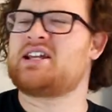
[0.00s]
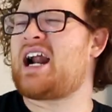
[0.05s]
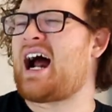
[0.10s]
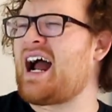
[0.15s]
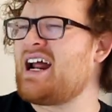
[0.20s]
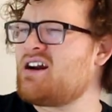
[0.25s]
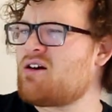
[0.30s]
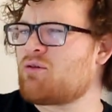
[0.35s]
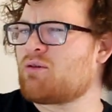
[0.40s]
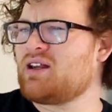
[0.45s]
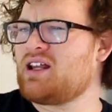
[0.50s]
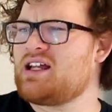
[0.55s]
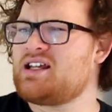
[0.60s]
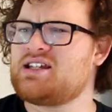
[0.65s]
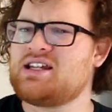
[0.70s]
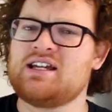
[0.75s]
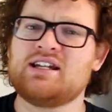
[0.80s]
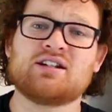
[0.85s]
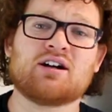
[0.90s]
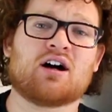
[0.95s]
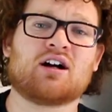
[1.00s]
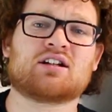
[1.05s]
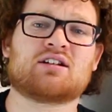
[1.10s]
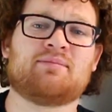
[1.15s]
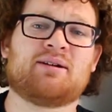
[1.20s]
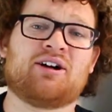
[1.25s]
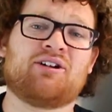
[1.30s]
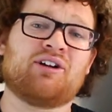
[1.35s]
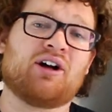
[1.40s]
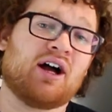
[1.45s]
that I don't really see talked
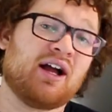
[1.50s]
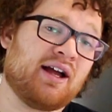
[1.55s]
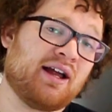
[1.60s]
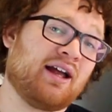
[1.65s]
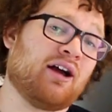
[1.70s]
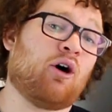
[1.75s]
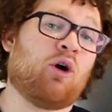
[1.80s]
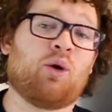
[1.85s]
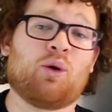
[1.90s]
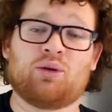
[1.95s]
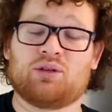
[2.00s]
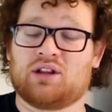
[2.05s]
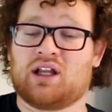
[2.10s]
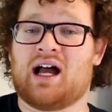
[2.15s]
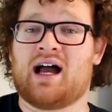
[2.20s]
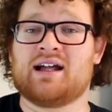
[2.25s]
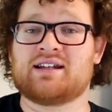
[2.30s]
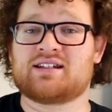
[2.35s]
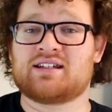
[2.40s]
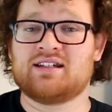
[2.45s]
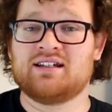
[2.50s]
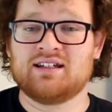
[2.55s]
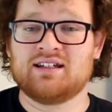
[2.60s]
about a whole lot.